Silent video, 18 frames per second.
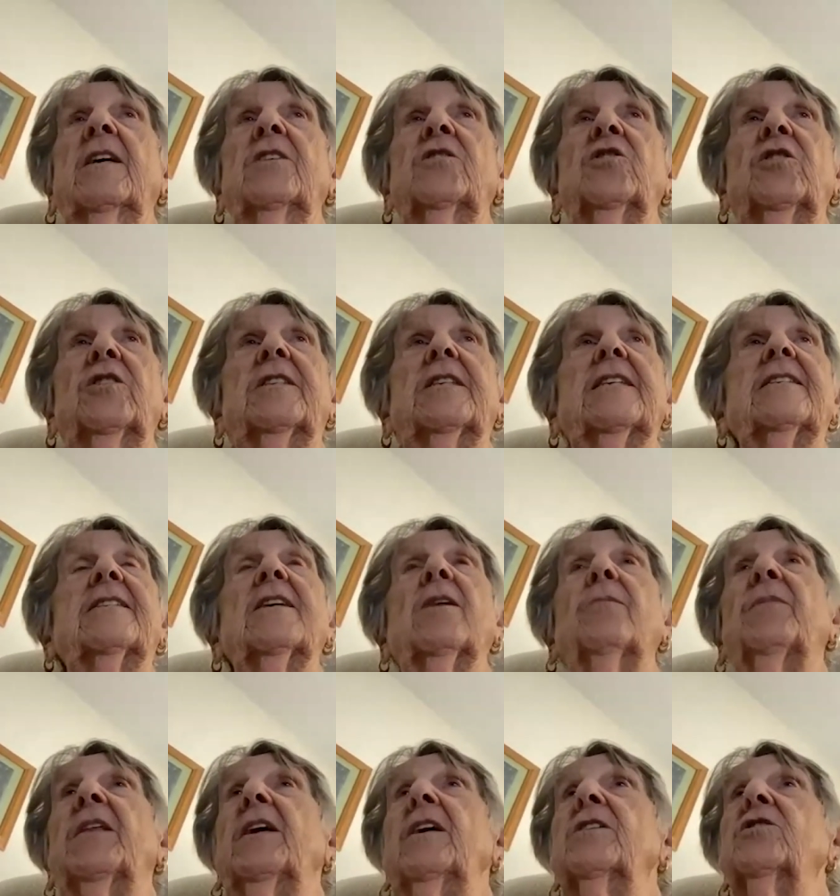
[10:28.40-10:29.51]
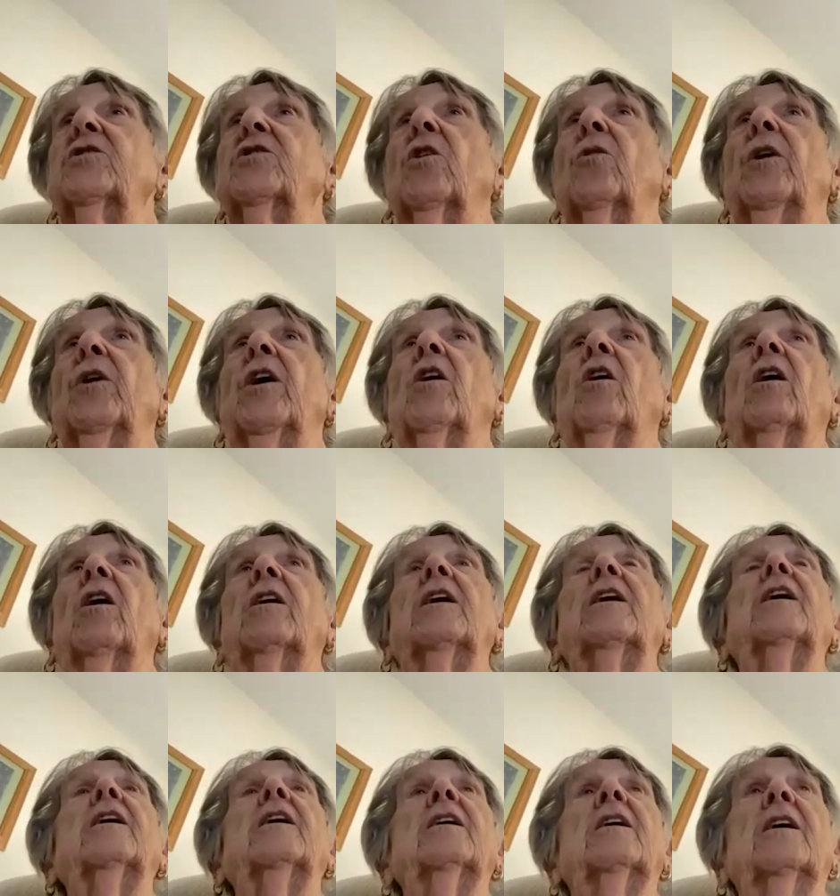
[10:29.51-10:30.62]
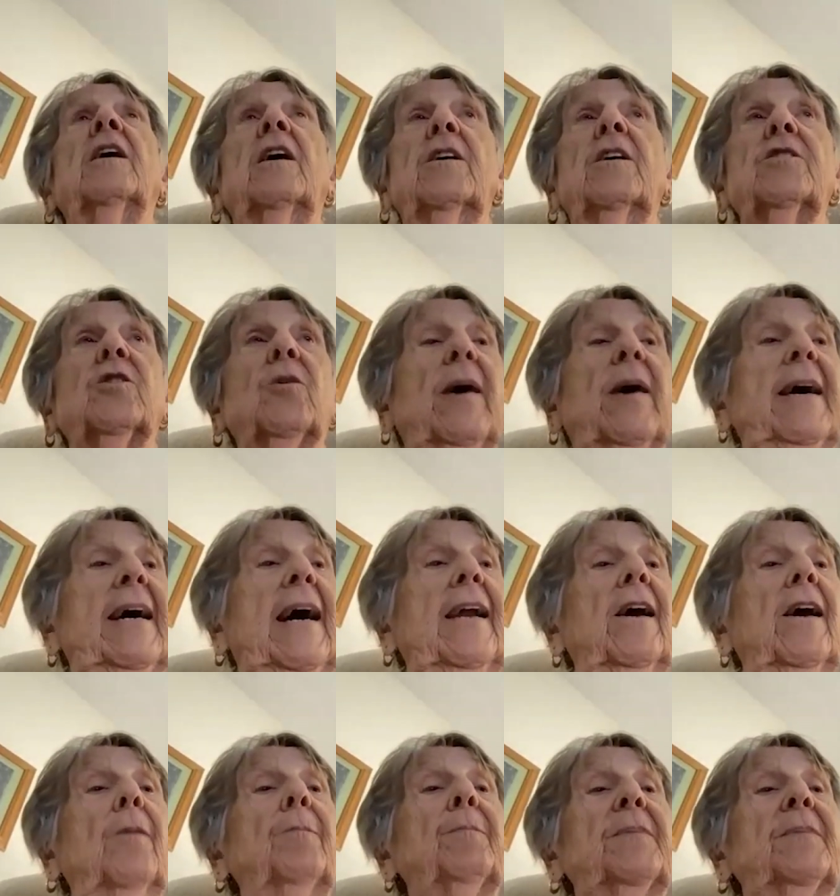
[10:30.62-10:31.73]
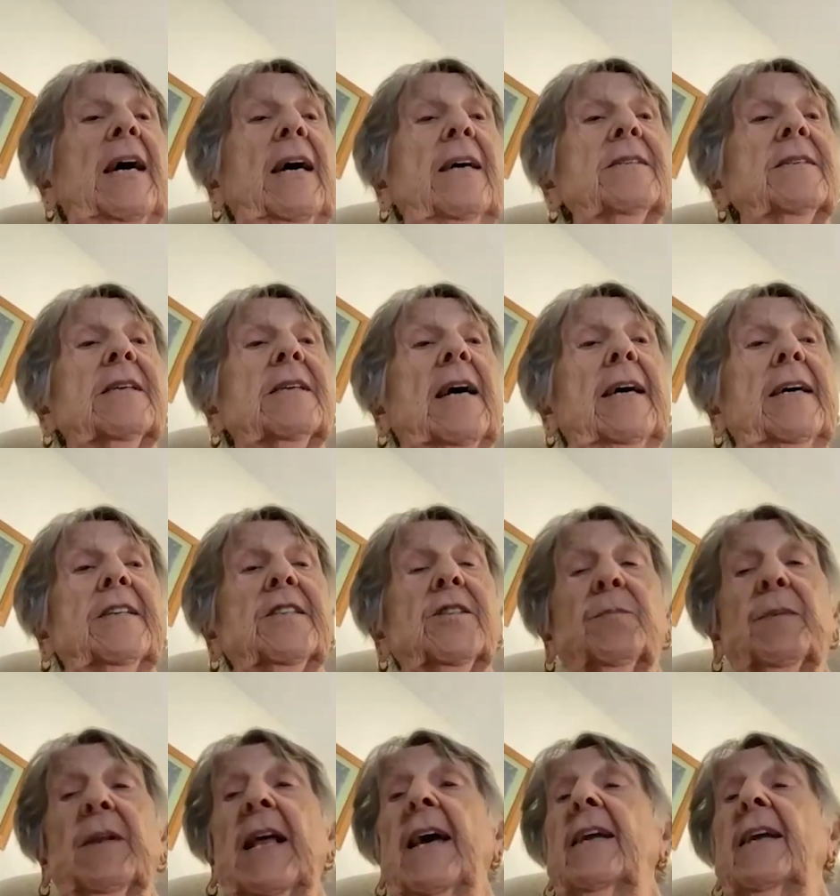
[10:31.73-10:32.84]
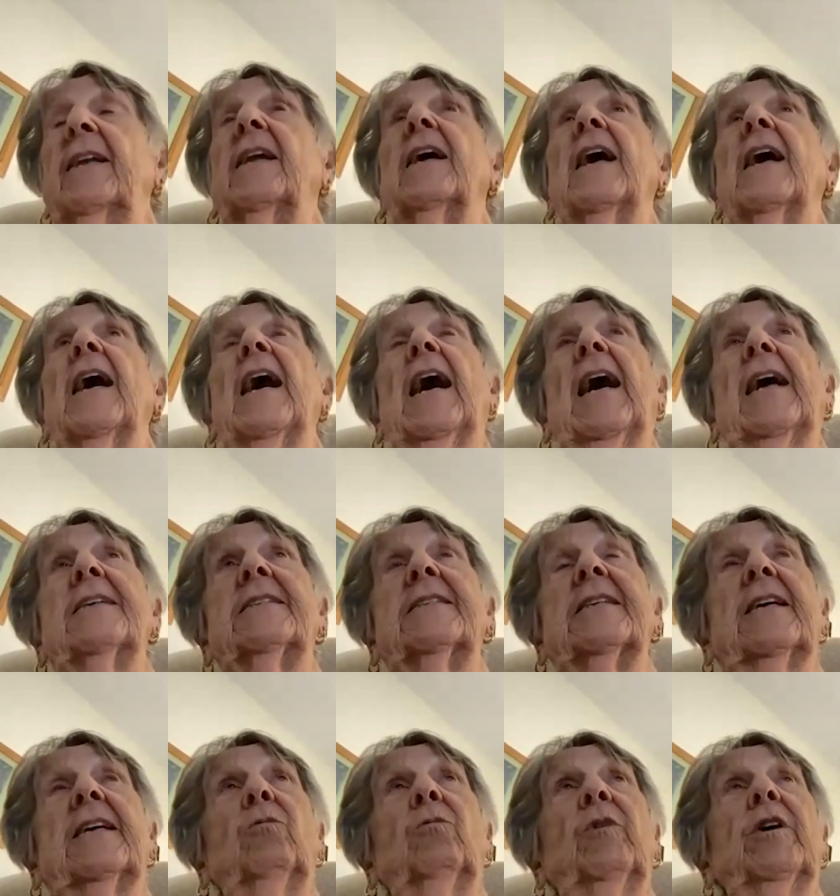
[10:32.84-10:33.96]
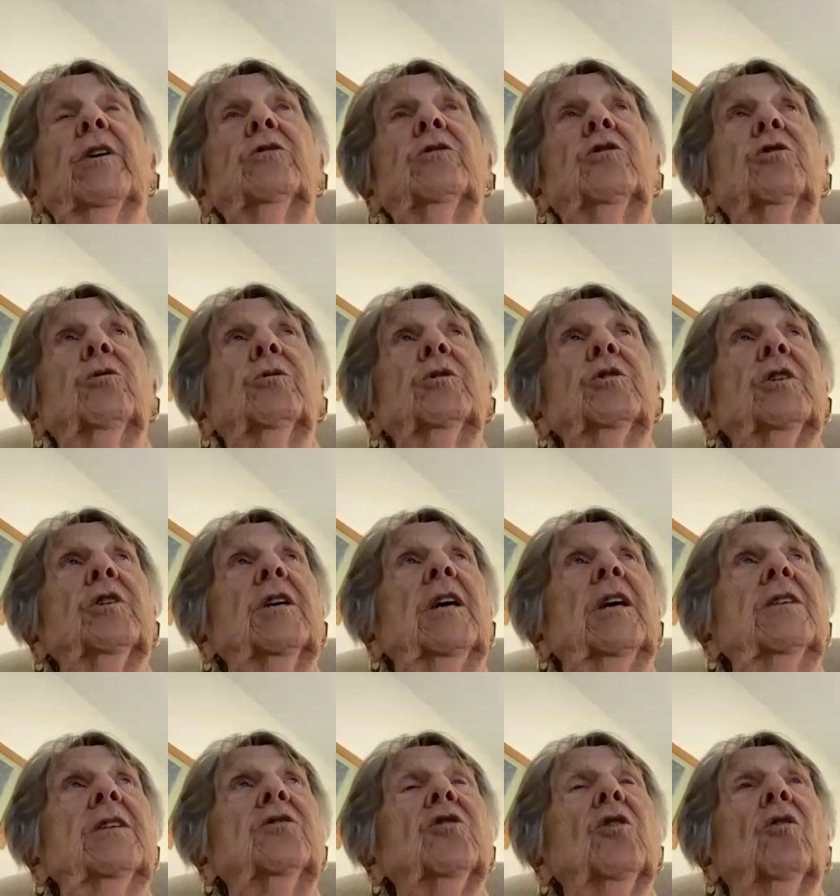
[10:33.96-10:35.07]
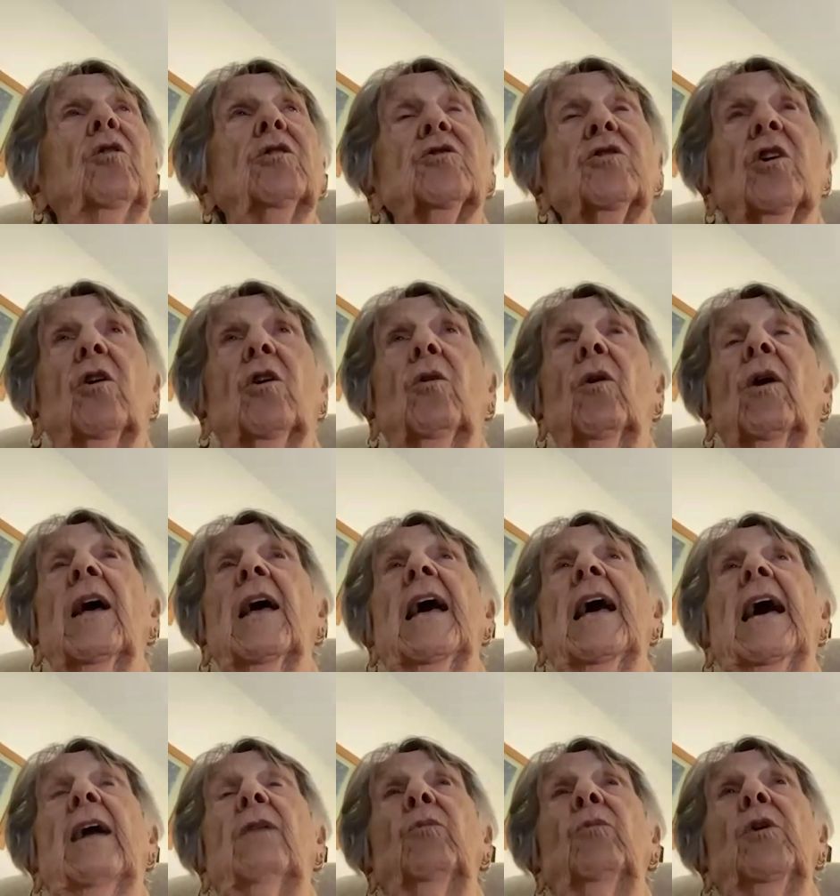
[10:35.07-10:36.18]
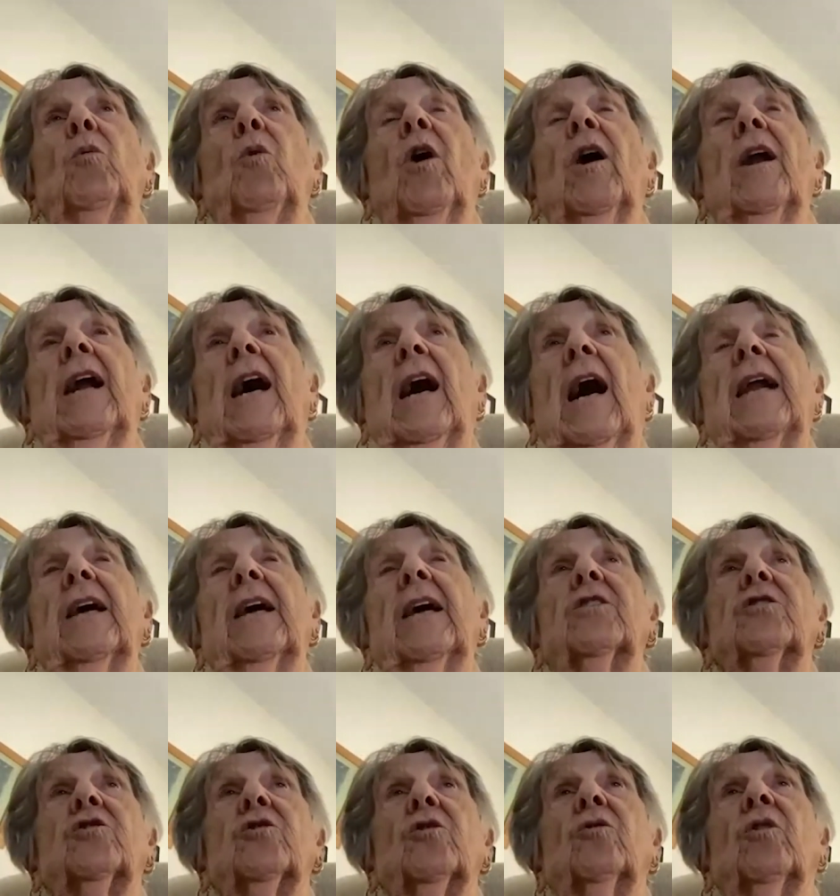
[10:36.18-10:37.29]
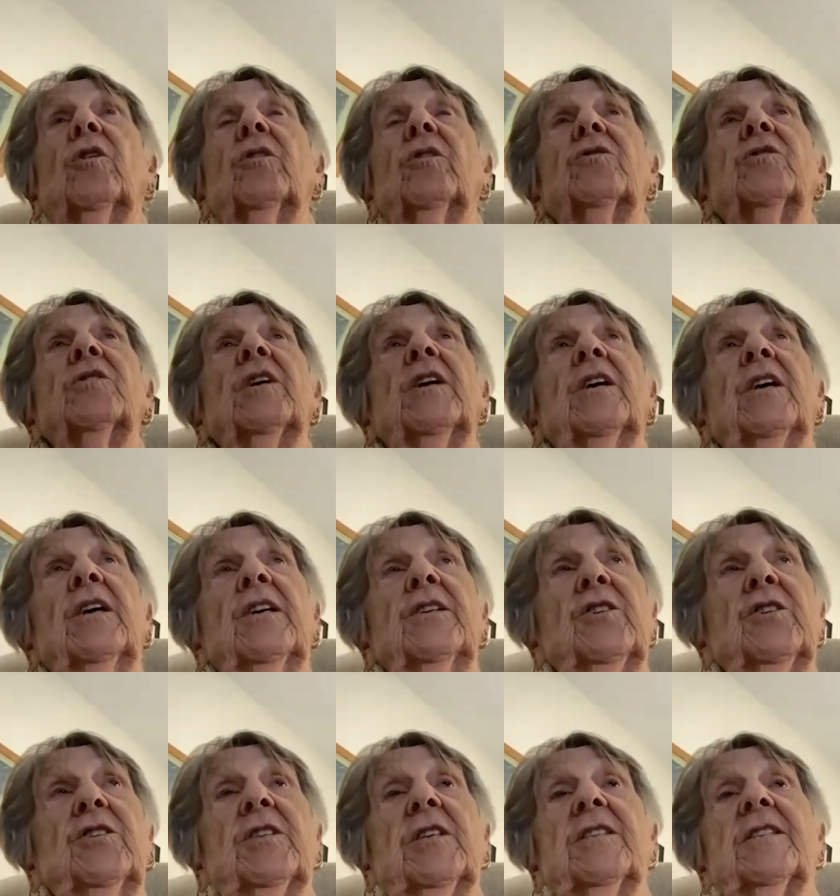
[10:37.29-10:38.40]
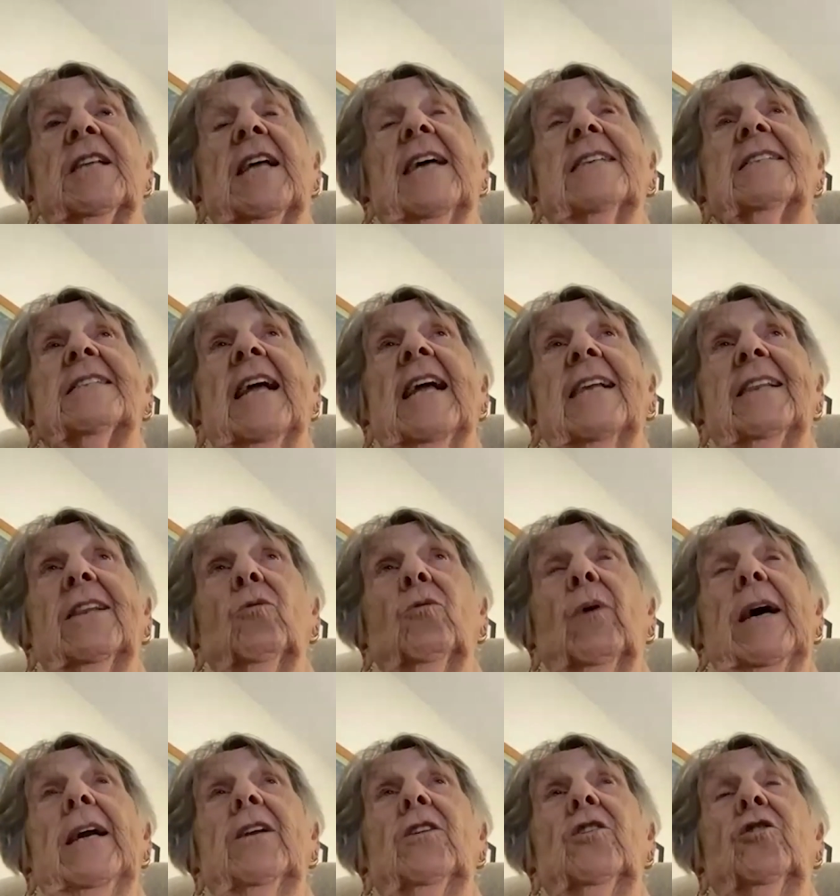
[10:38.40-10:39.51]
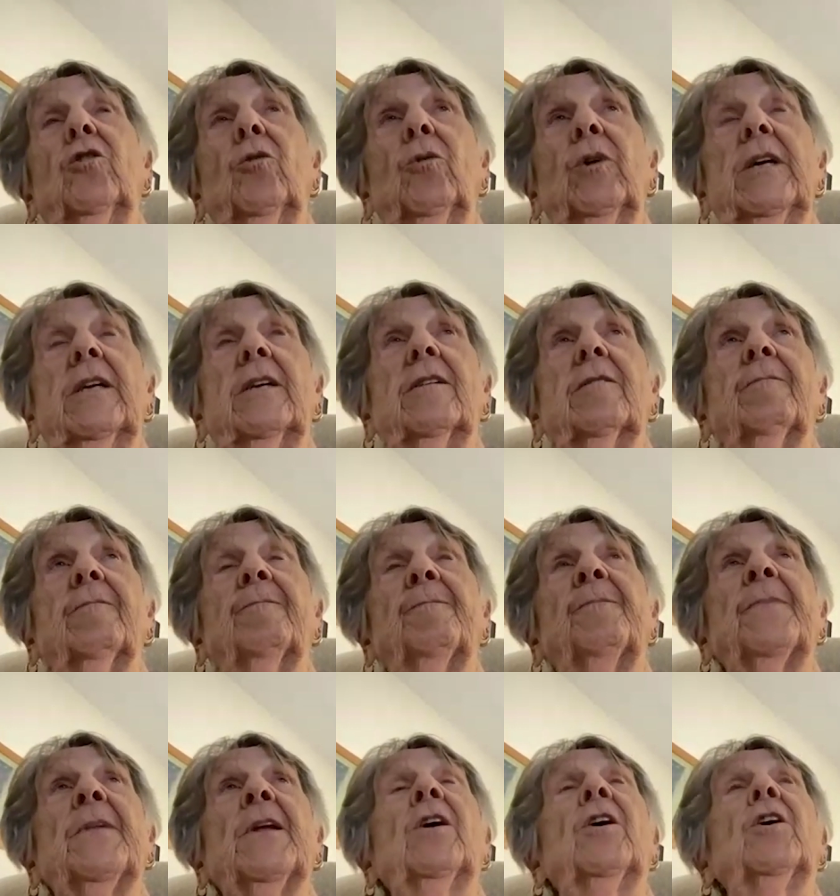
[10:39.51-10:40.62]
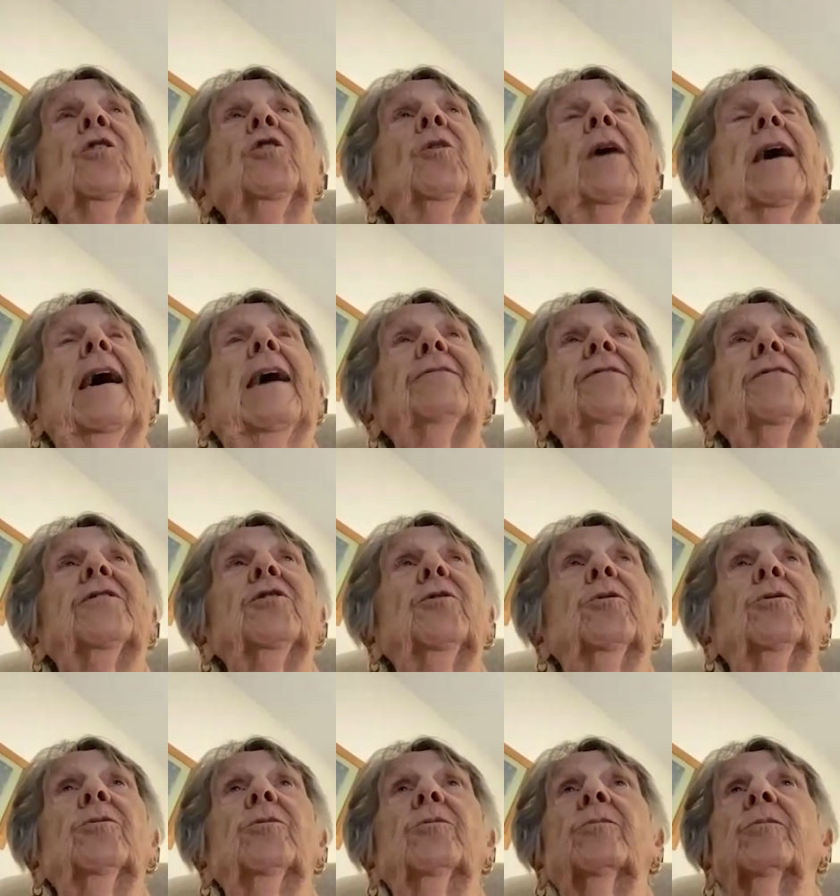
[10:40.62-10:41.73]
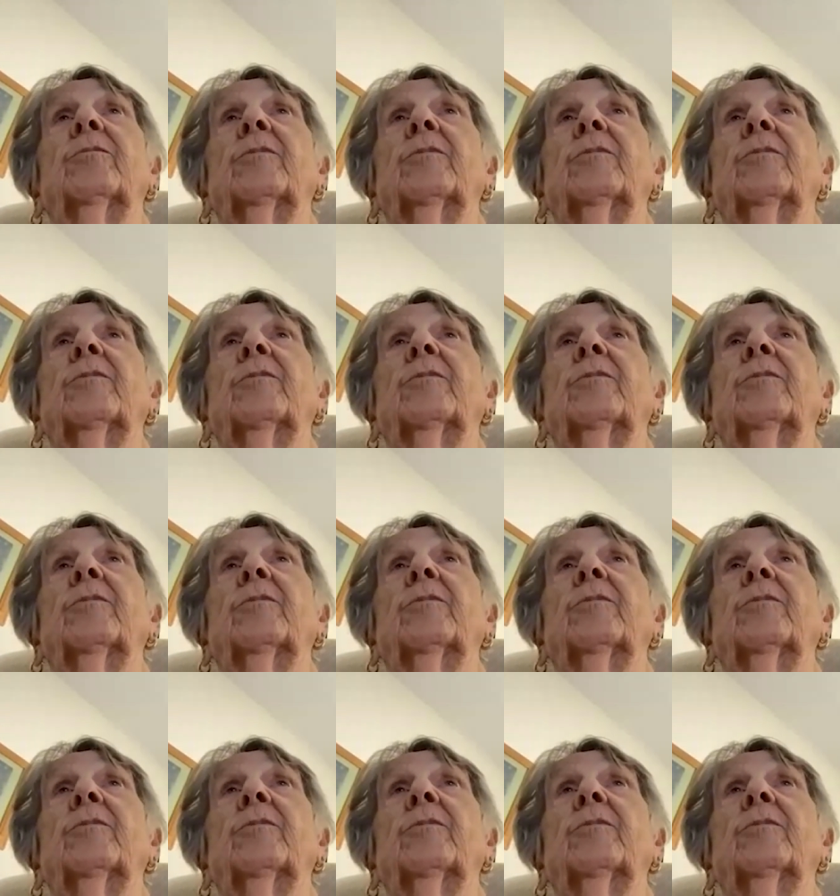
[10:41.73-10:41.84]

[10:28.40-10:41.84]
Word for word: She says, Something is going on here. So I got up. Yes, I explained. I said, We're Jewish kids also, and we want Hanukkah songs. She says, That's not the way to do it. You have to,